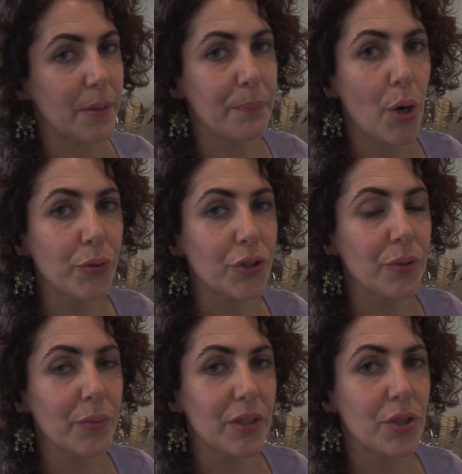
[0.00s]
poach
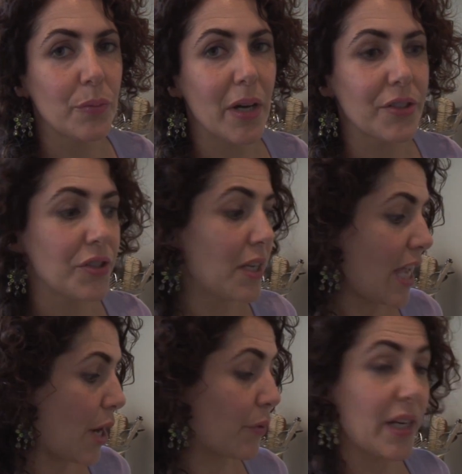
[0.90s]
it with too much,
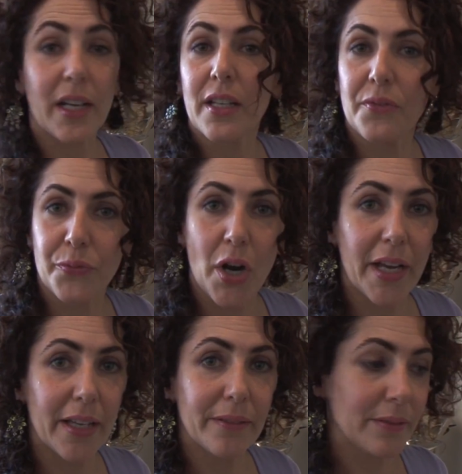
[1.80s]
and we're not going to fry
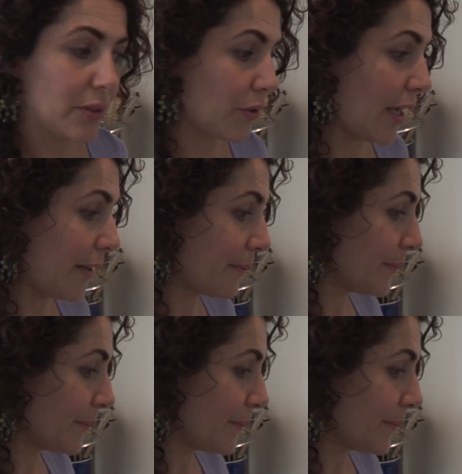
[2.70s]
it. Okay?